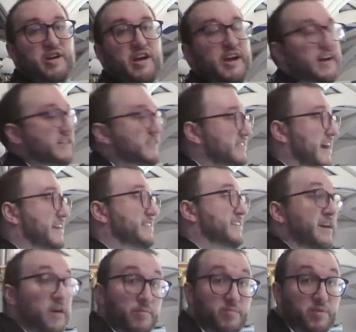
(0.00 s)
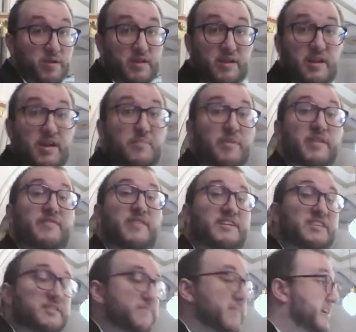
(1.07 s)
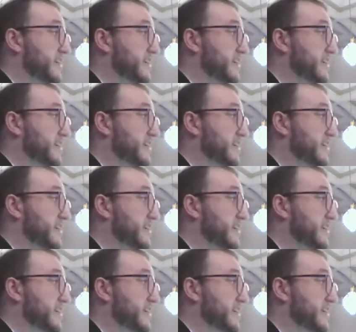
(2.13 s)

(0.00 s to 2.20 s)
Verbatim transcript: it's not terrible, but if I just make